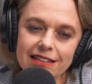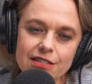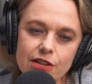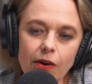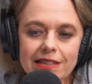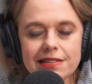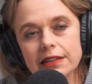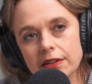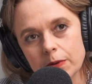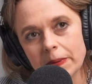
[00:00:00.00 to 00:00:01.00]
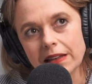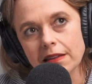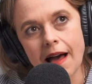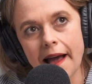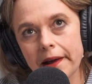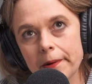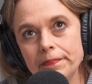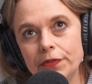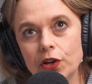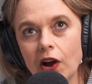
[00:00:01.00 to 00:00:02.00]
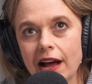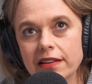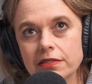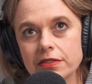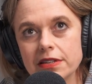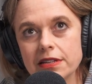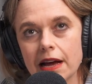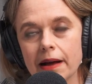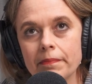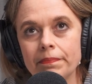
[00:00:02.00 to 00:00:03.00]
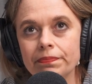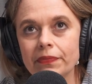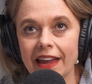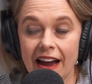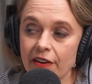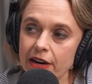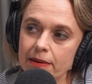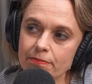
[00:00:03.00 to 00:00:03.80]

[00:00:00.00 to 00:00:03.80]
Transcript: And so it's a little bit like, you know how Carrie